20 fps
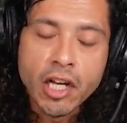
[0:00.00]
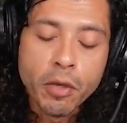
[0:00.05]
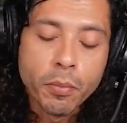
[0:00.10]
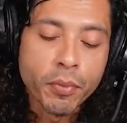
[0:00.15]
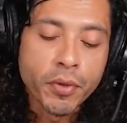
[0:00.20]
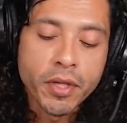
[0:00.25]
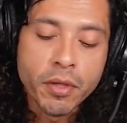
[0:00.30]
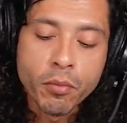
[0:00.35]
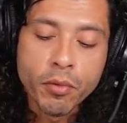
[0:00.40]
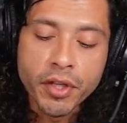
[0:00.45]
It
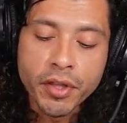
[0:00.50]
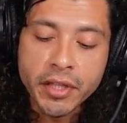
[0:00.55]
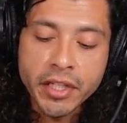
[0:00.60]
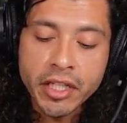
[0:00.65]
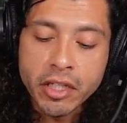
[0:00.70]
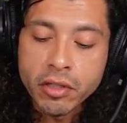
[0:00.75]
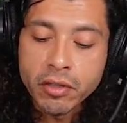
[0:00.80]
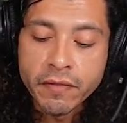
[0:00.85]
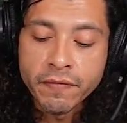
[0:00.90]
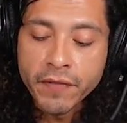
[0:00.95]
can help them
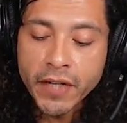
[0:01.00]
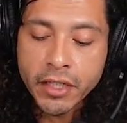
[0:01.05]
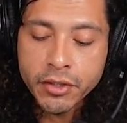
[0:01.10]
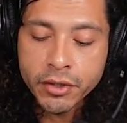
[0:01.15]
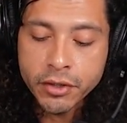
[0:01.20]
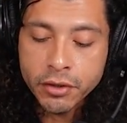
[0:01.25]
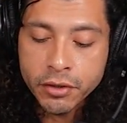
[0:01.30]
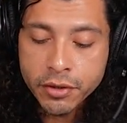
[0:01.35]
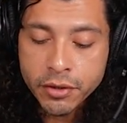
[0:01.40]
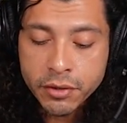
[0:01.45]
with ear
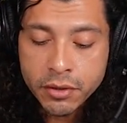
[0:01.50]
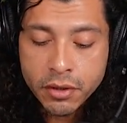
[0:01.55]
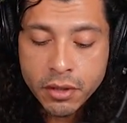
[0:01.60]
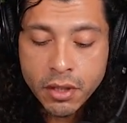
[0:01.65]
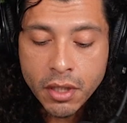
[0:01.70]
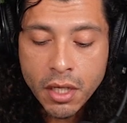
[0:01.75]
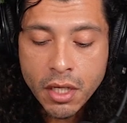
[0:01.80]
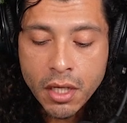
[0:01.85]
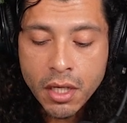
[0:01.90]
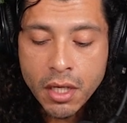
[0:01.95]
infections.